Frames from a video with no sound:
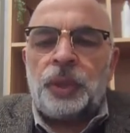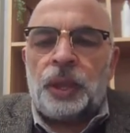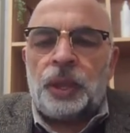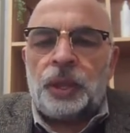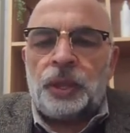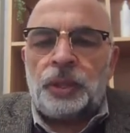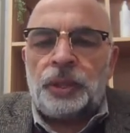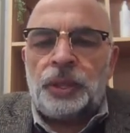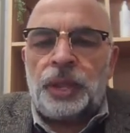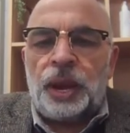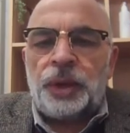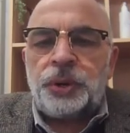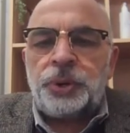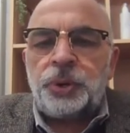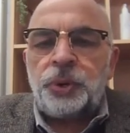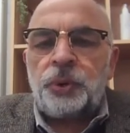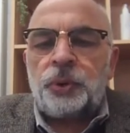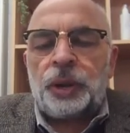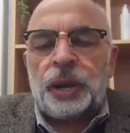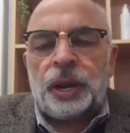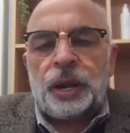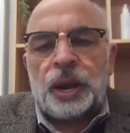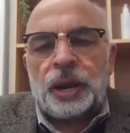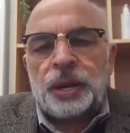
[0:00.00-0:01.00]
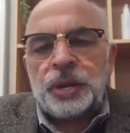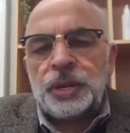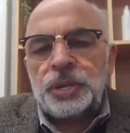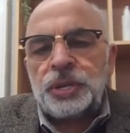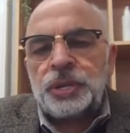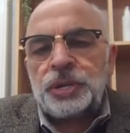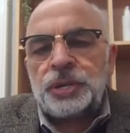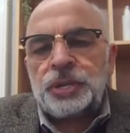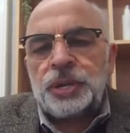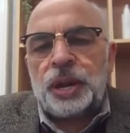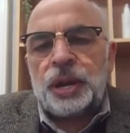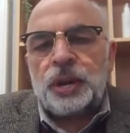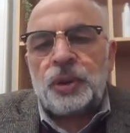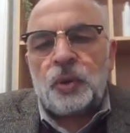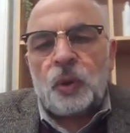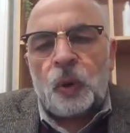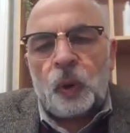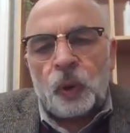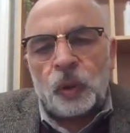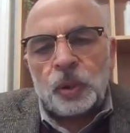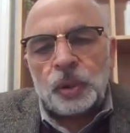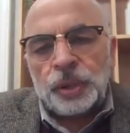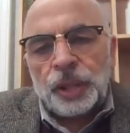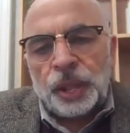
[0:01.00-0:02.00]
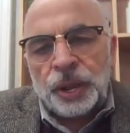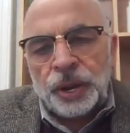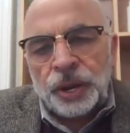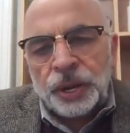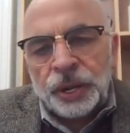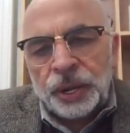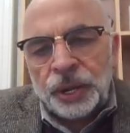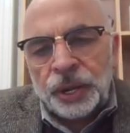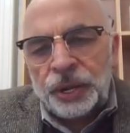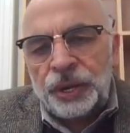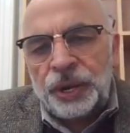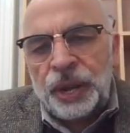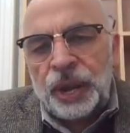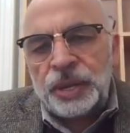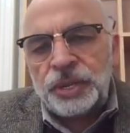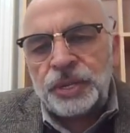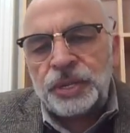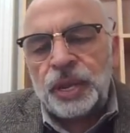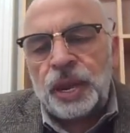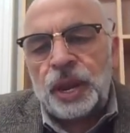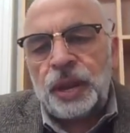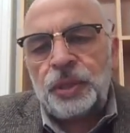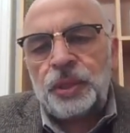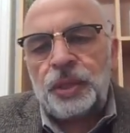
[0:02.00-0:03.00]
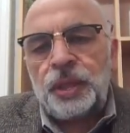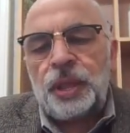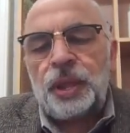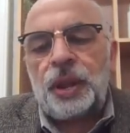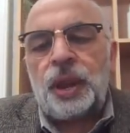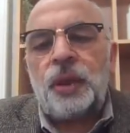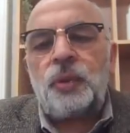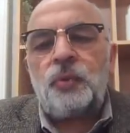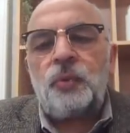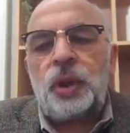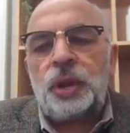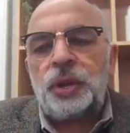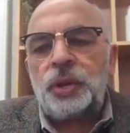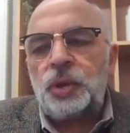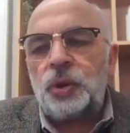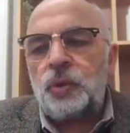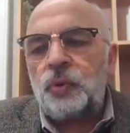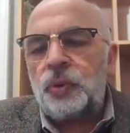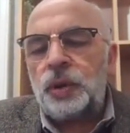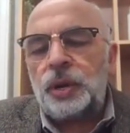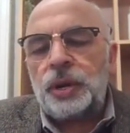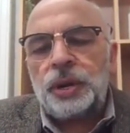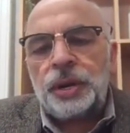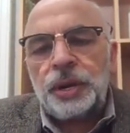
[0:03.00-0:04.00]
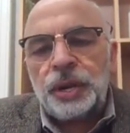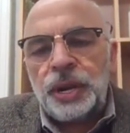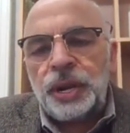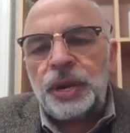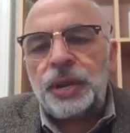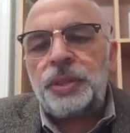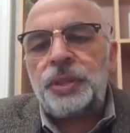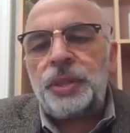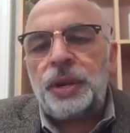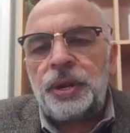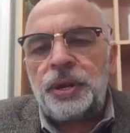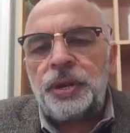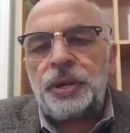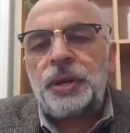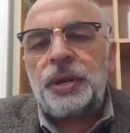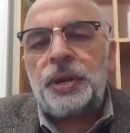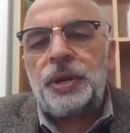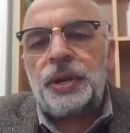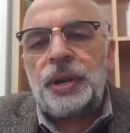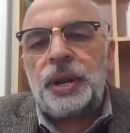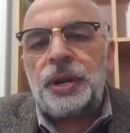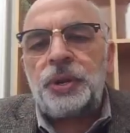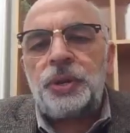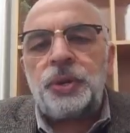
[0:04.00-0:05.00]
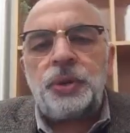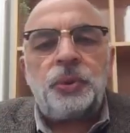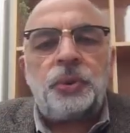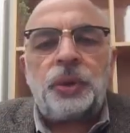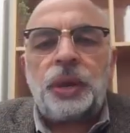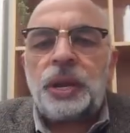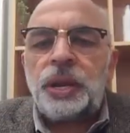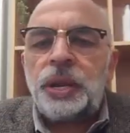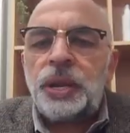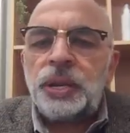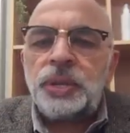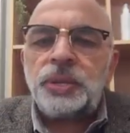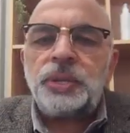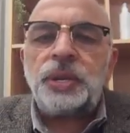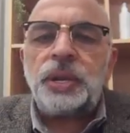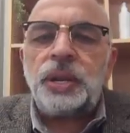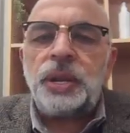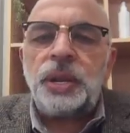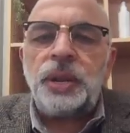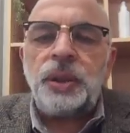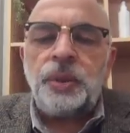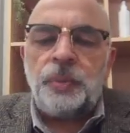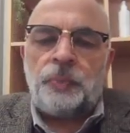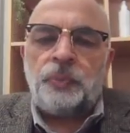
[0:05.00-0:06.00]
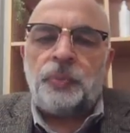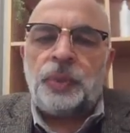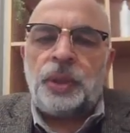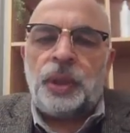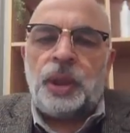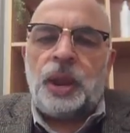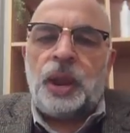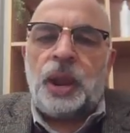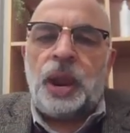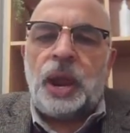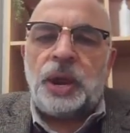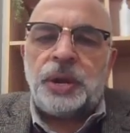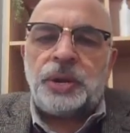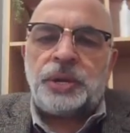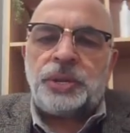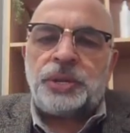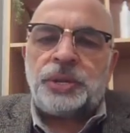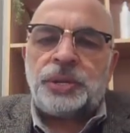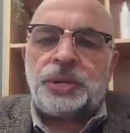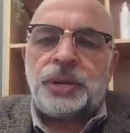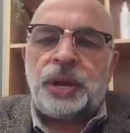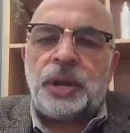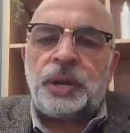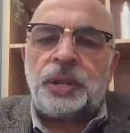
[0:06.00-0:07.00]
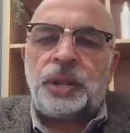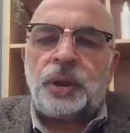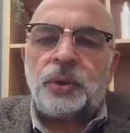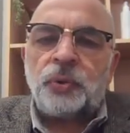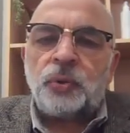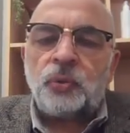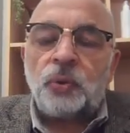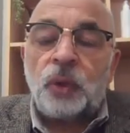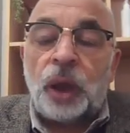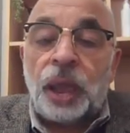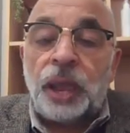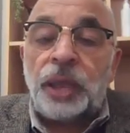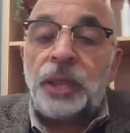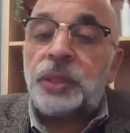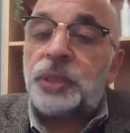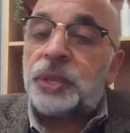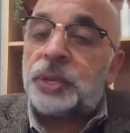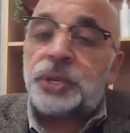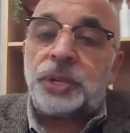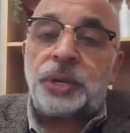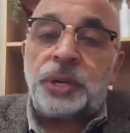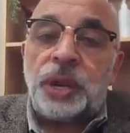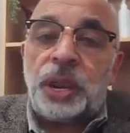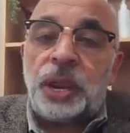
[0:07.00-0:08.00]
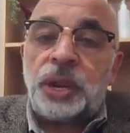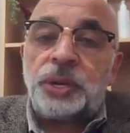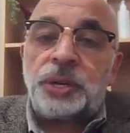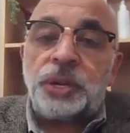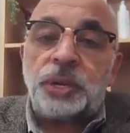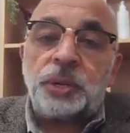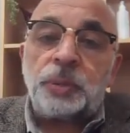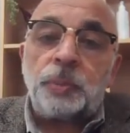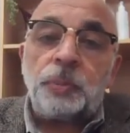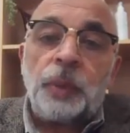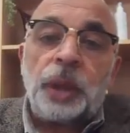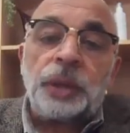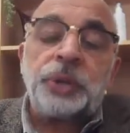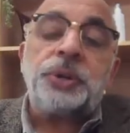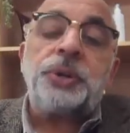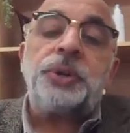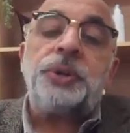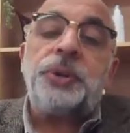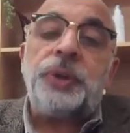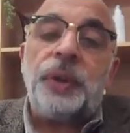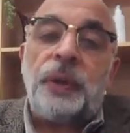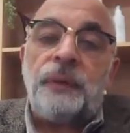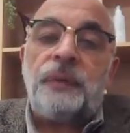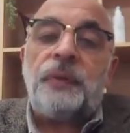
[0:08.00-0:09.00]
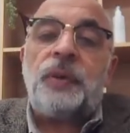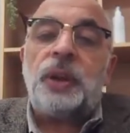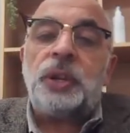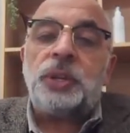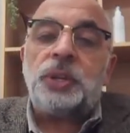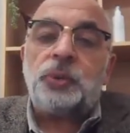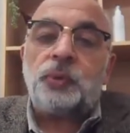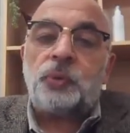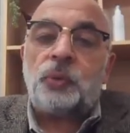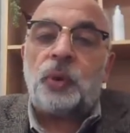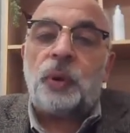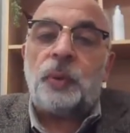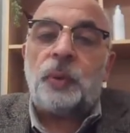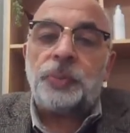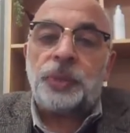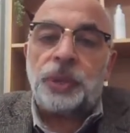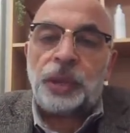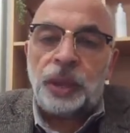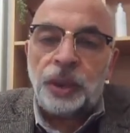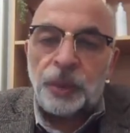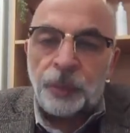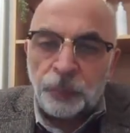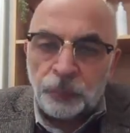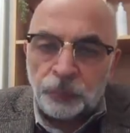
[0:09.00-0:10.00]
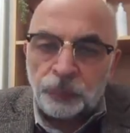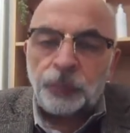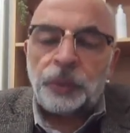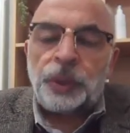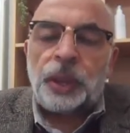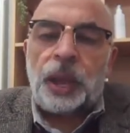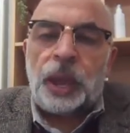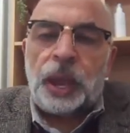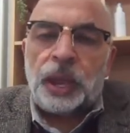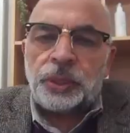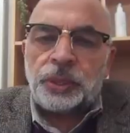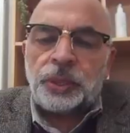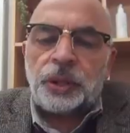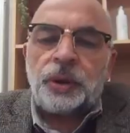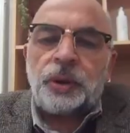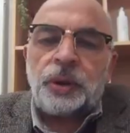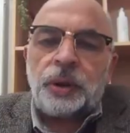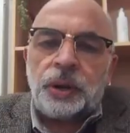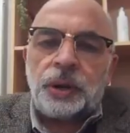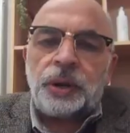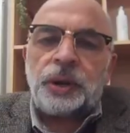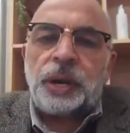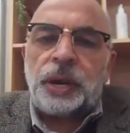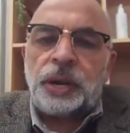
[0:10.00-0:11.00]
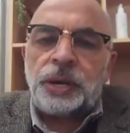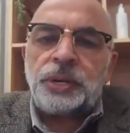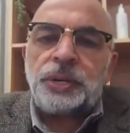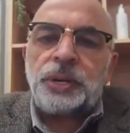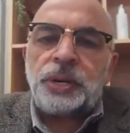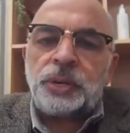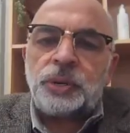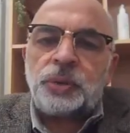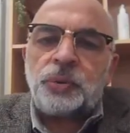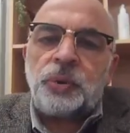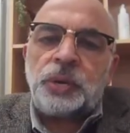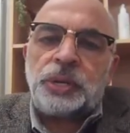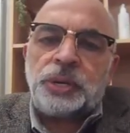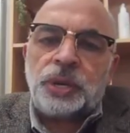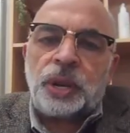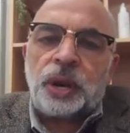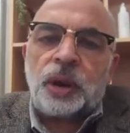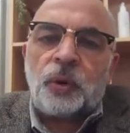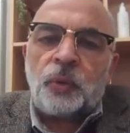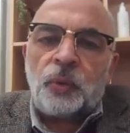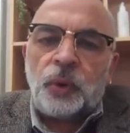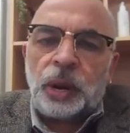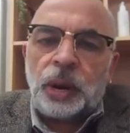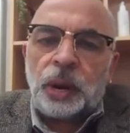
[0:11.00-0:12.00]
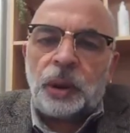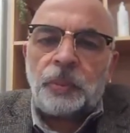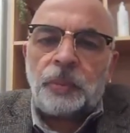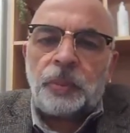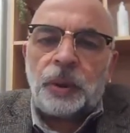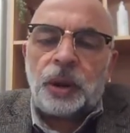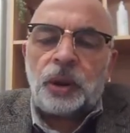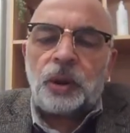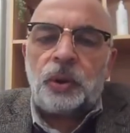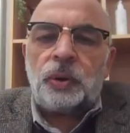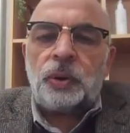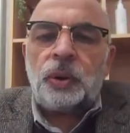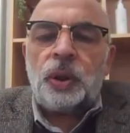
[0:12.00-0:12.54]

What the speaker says: that you can understand all the ingredients are there, and when you will read the ingredients you can easily understand that why this range is much different from the other ranges which are available.